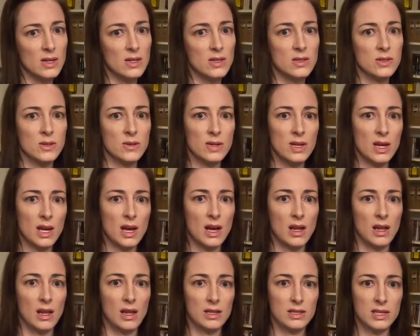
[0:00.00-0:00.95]
So yeah,
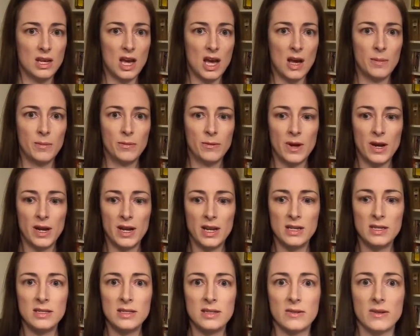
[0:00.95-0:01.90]
let's hop right
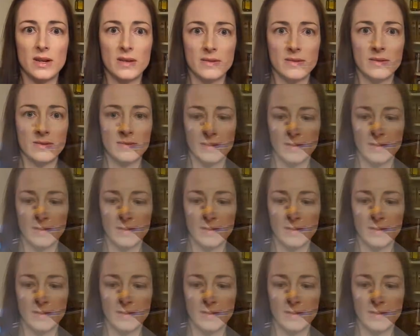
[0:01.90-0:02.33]
into it.